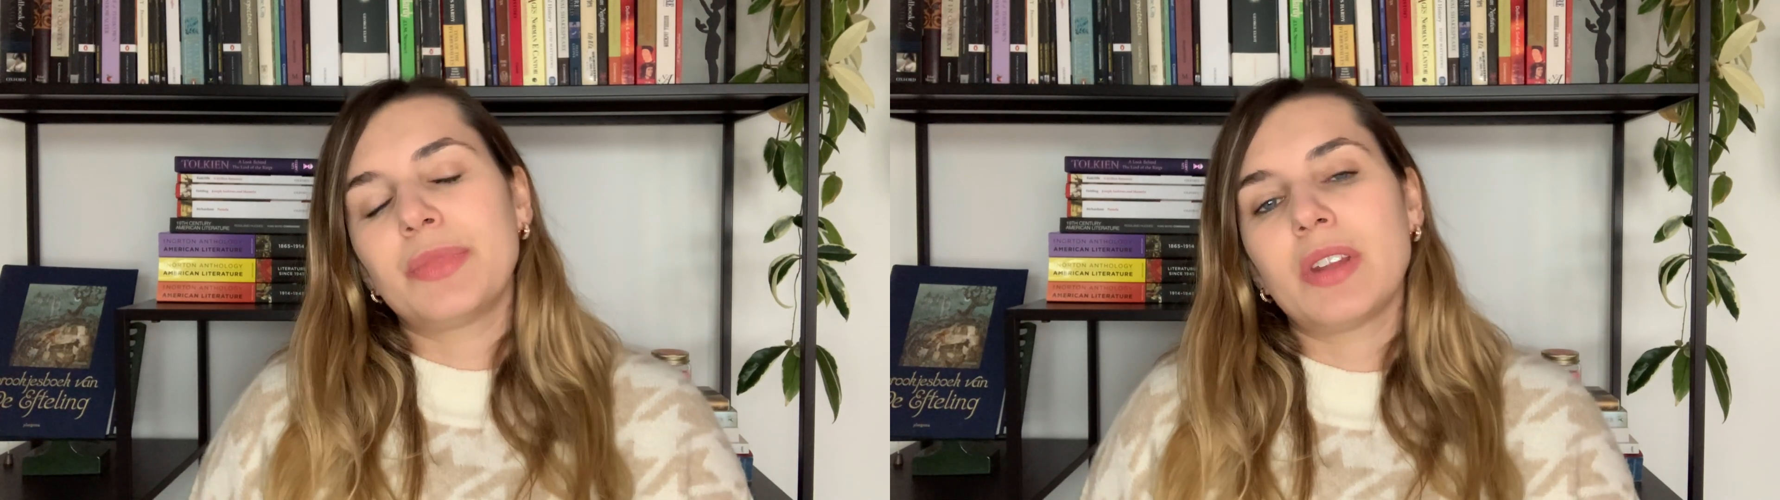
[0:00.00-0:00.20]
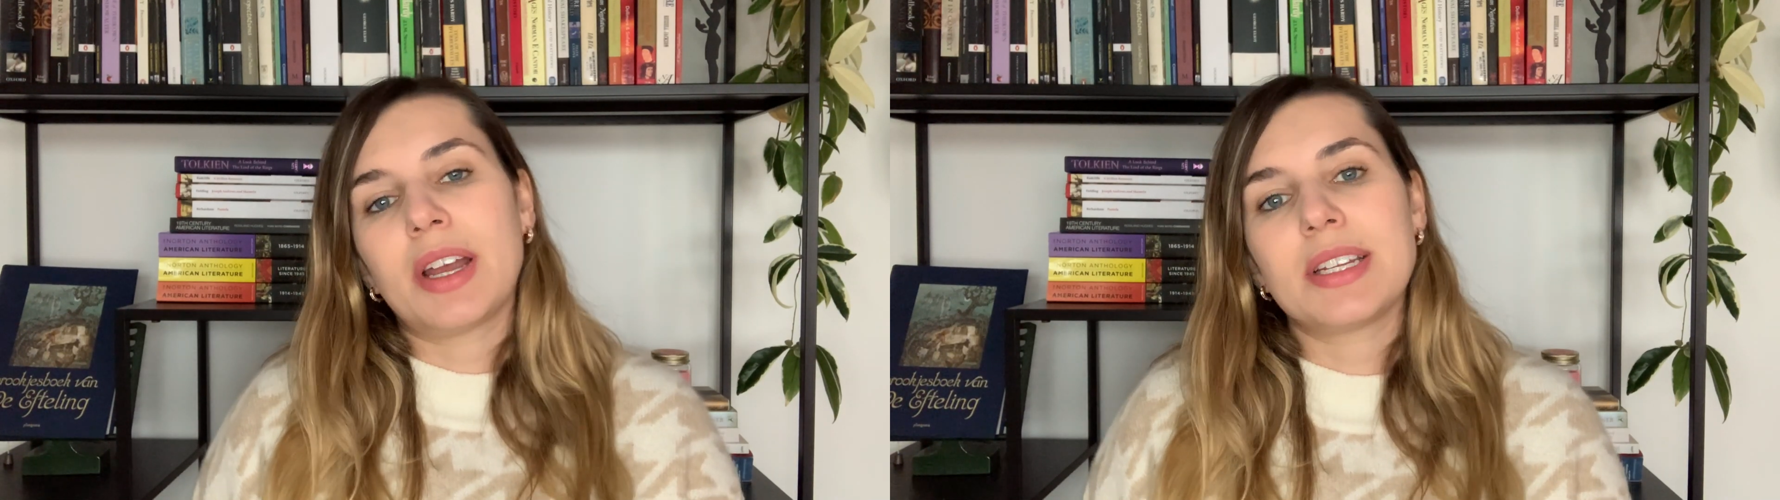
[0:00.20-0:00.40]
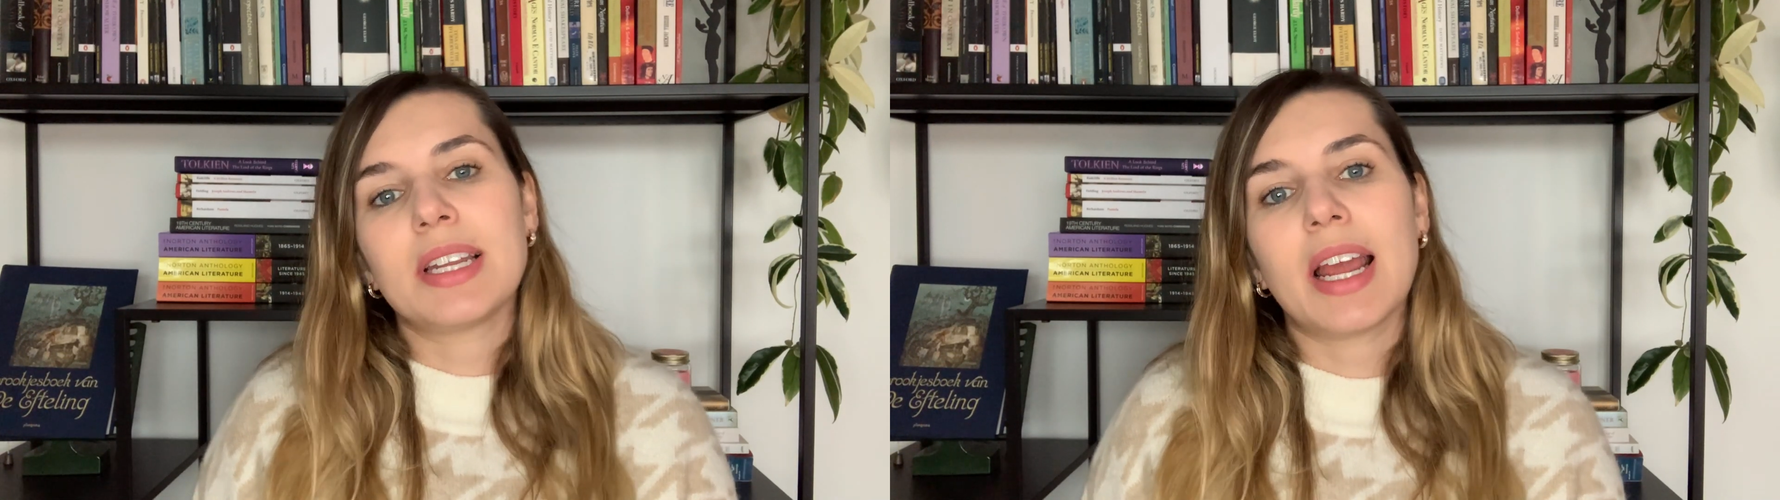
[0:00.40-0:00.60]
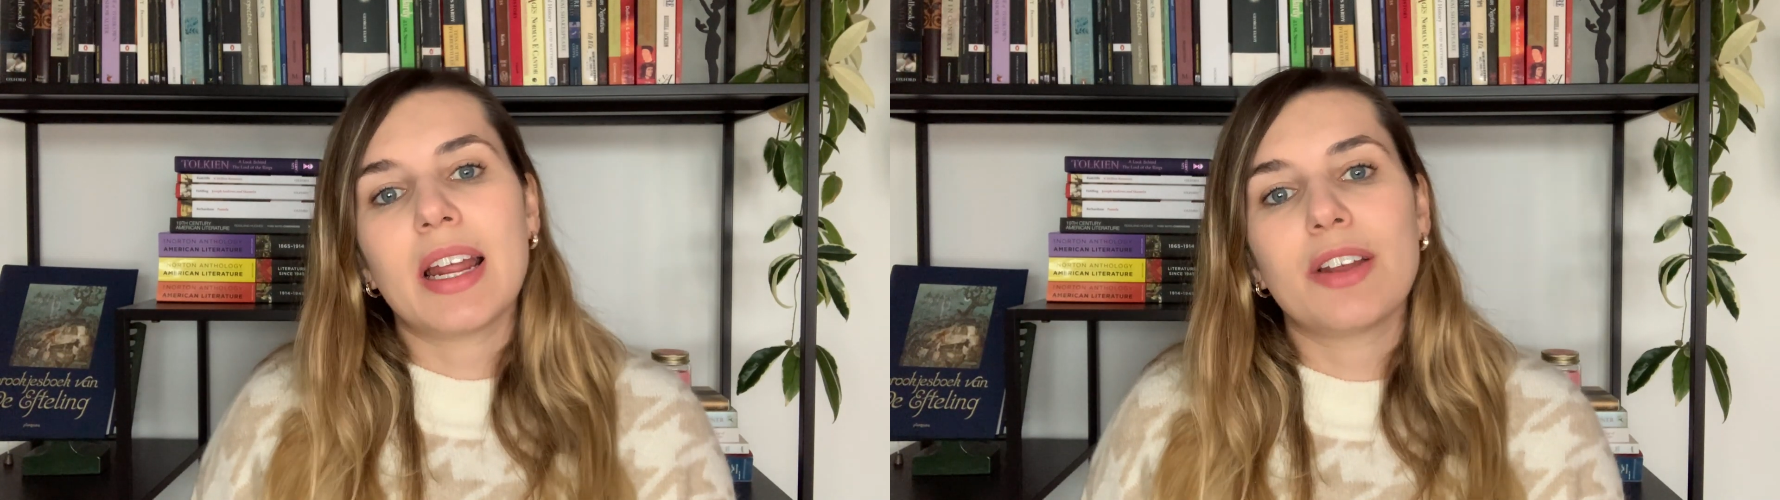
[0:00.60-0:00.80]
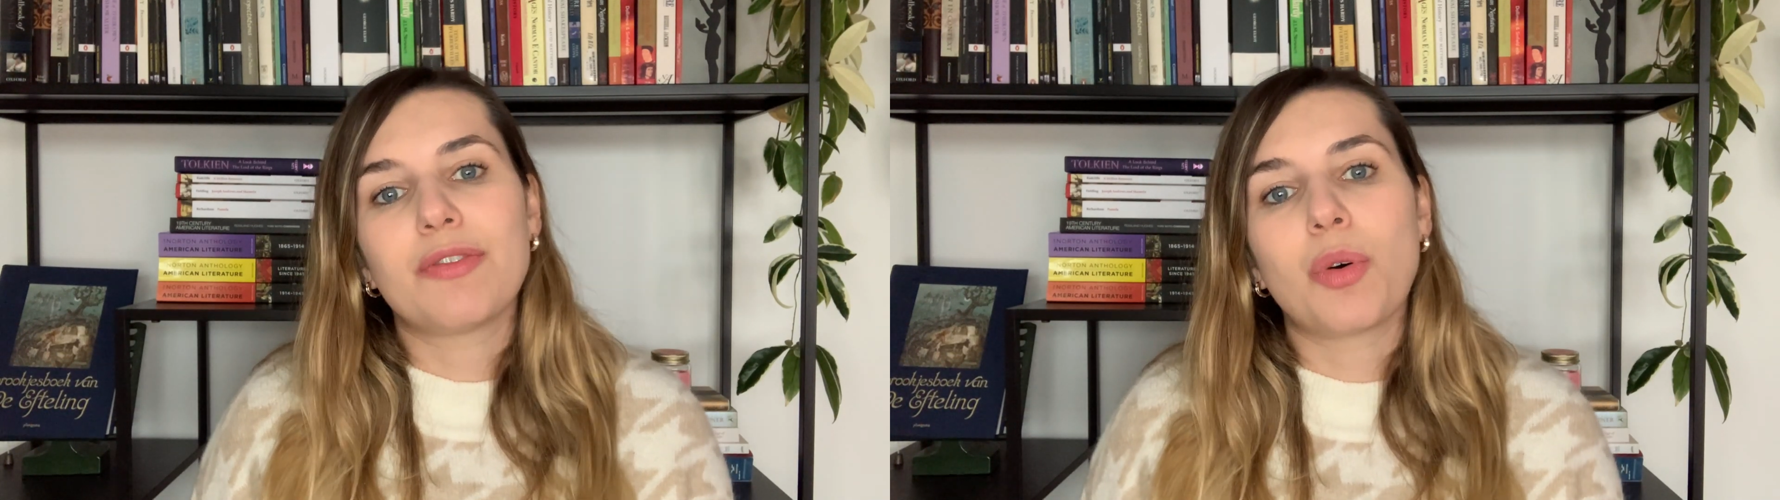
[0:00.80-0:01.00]

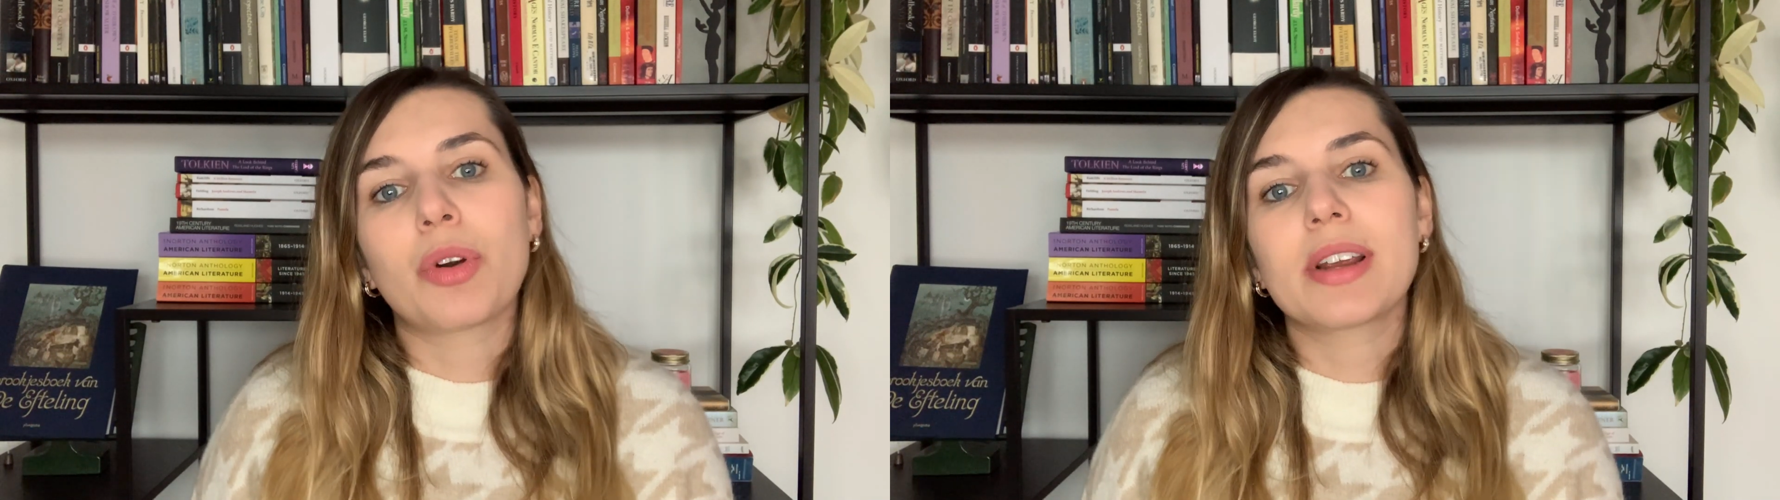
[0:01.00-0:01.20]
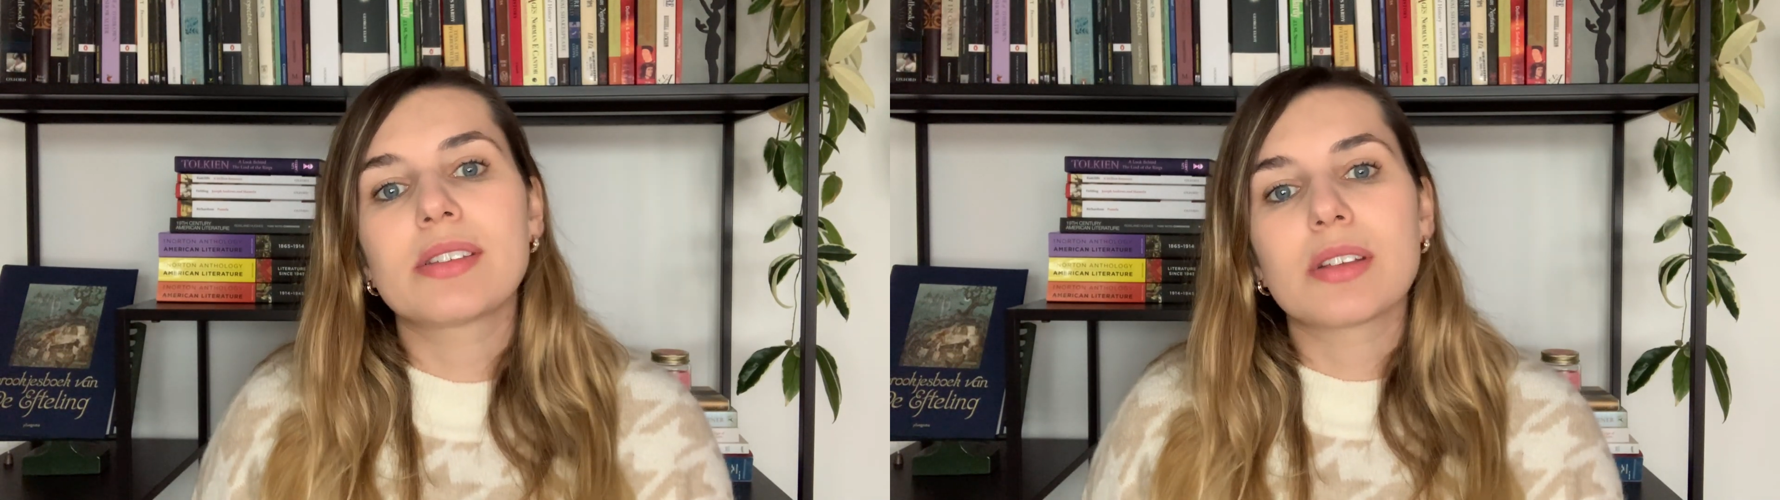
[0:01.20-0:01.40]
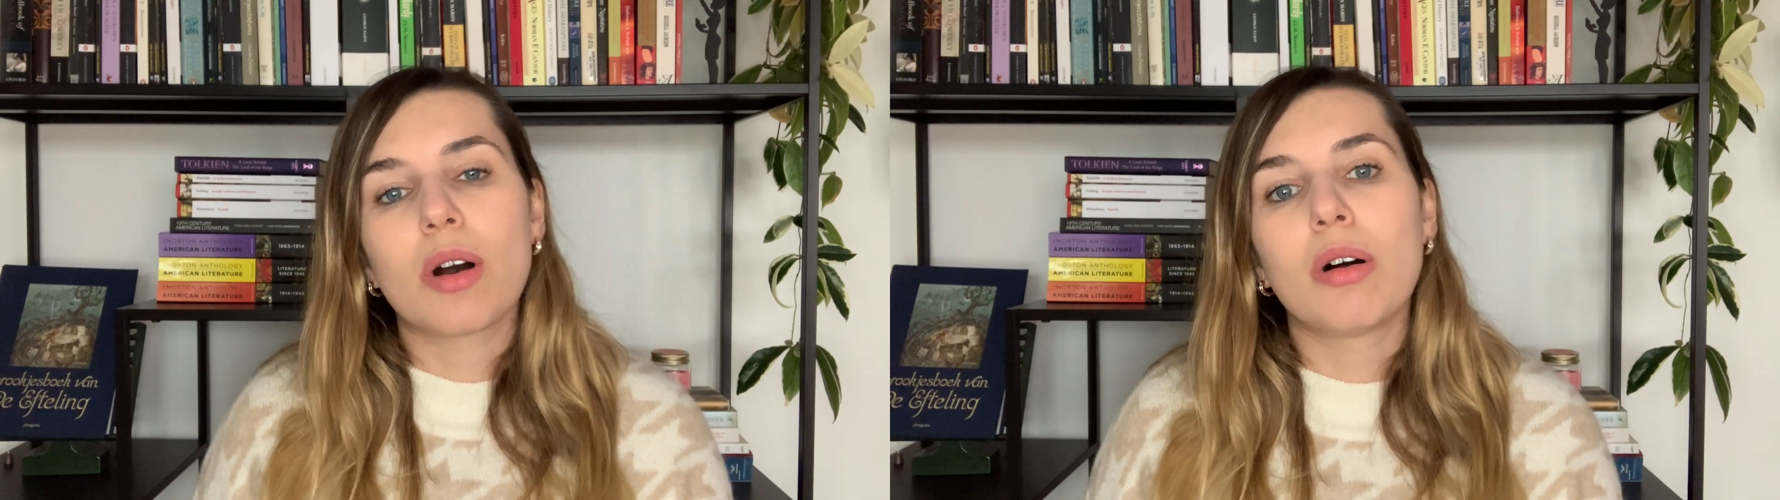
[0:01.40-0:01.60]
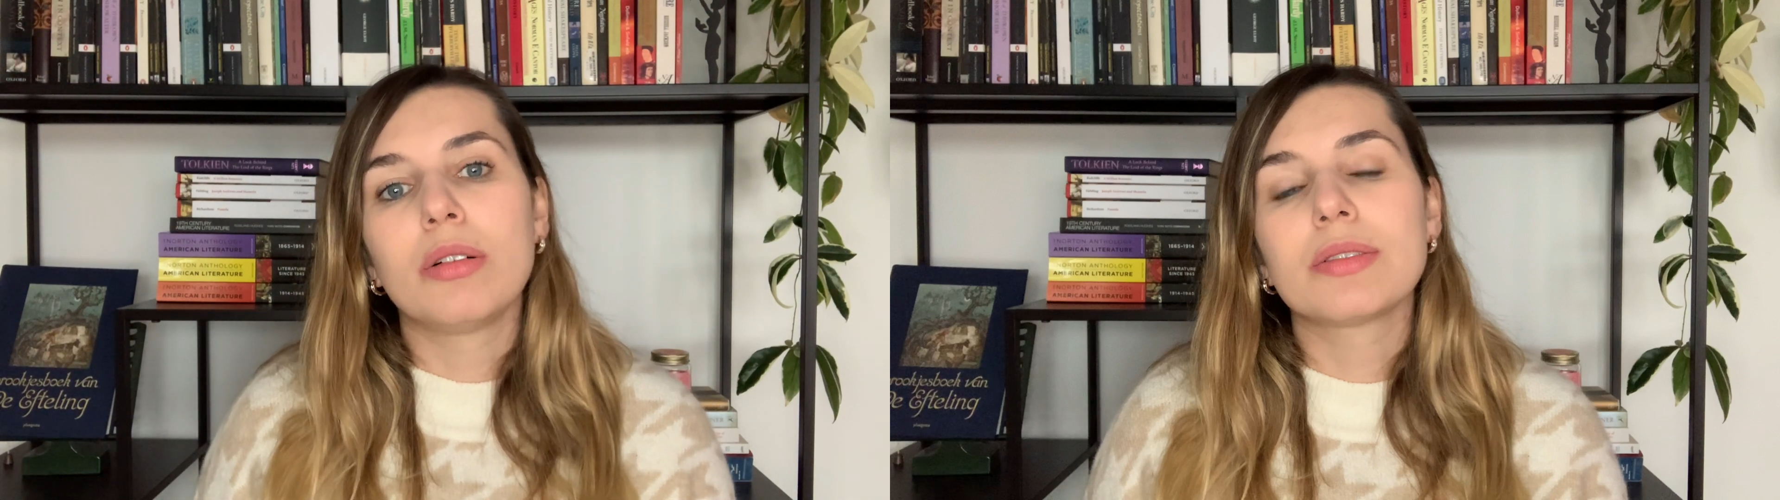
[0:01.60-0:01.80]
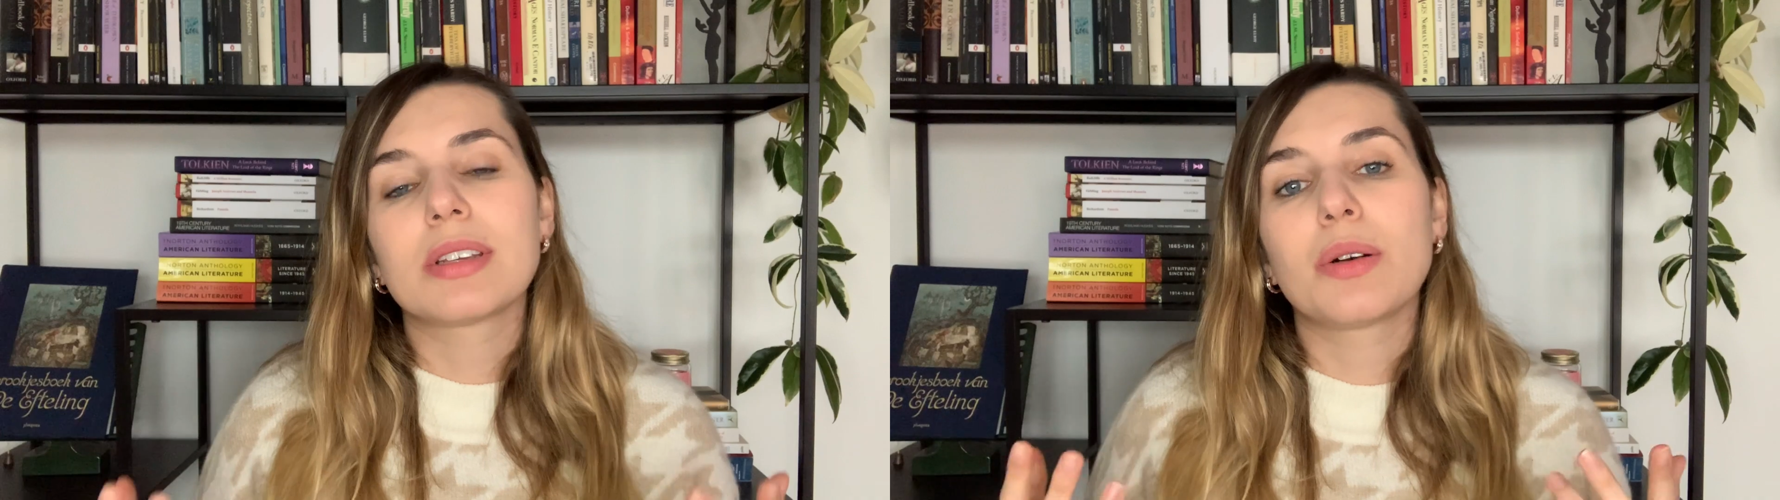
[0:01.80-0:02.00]
1984 is called